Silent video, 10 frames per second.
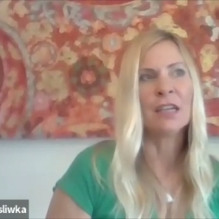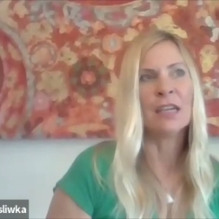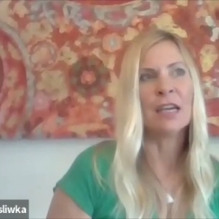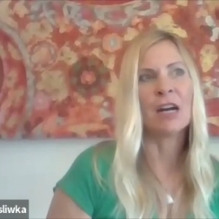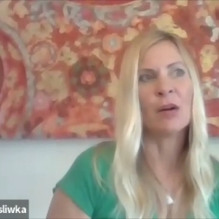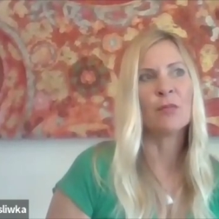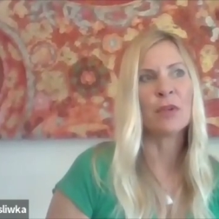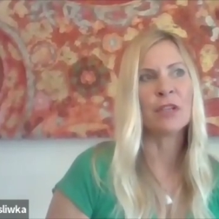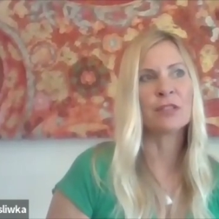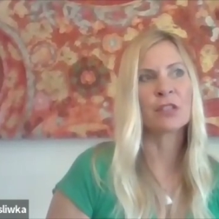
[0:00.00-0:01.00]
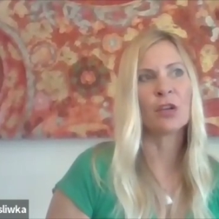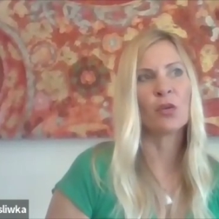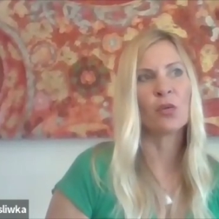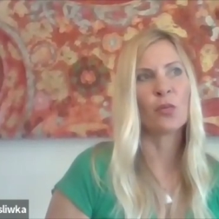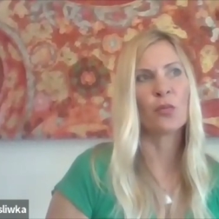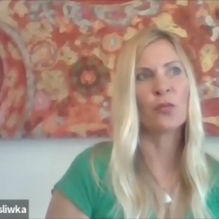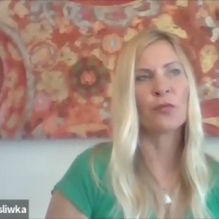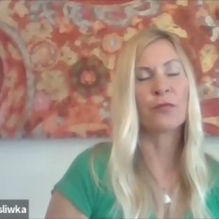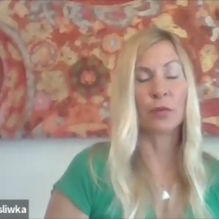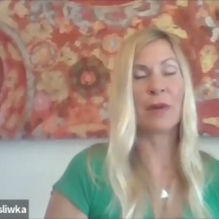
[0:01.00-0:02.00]
And so
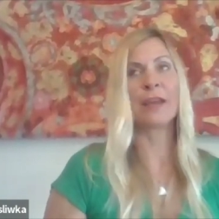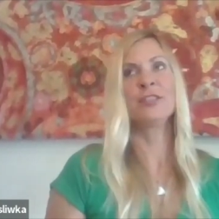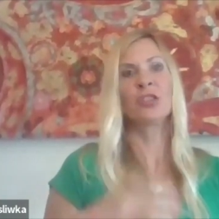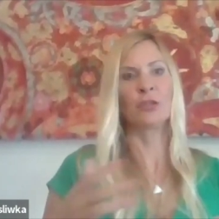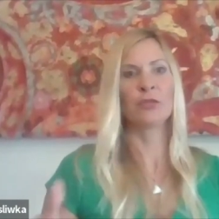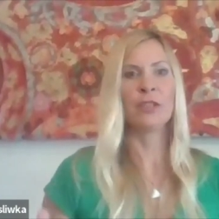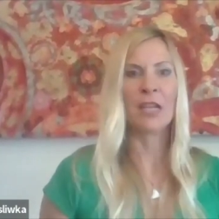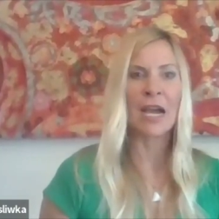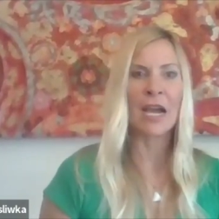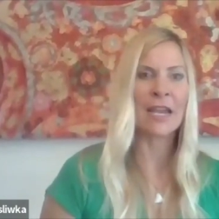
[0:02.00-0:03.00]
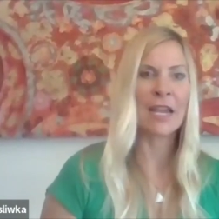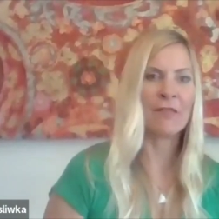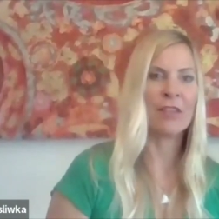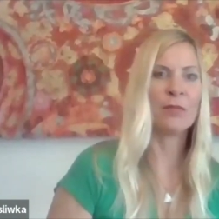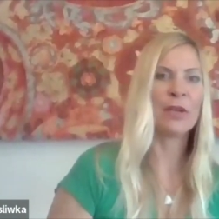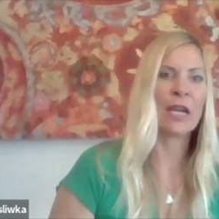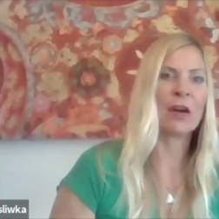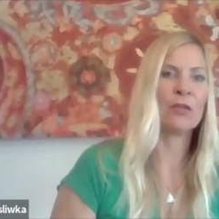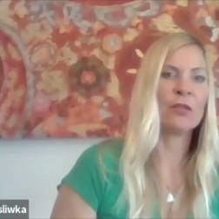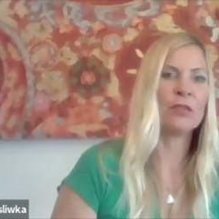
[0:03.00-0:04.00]
for my children, I have them pick
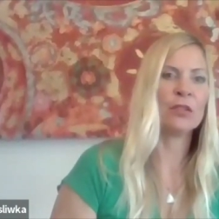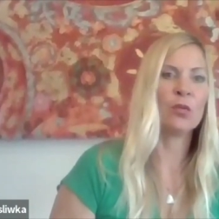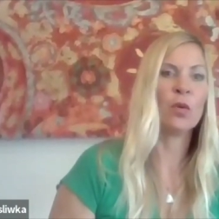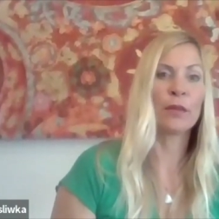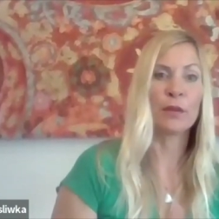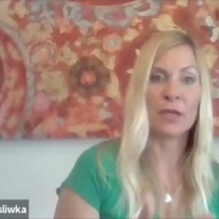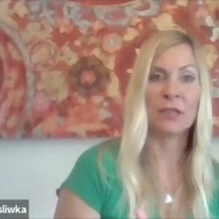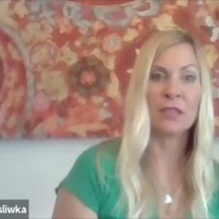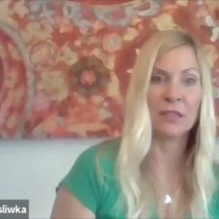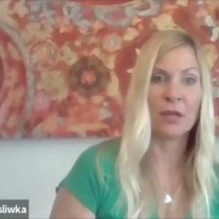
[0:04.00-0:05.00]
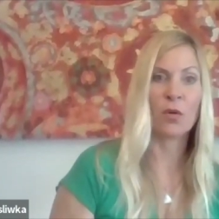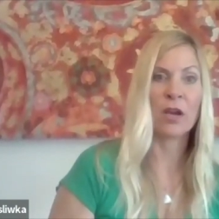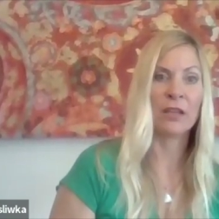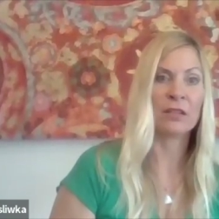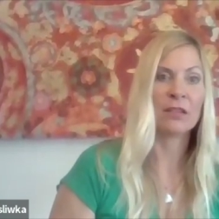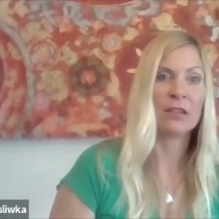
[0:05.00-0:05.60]
out, you know, one thing that they want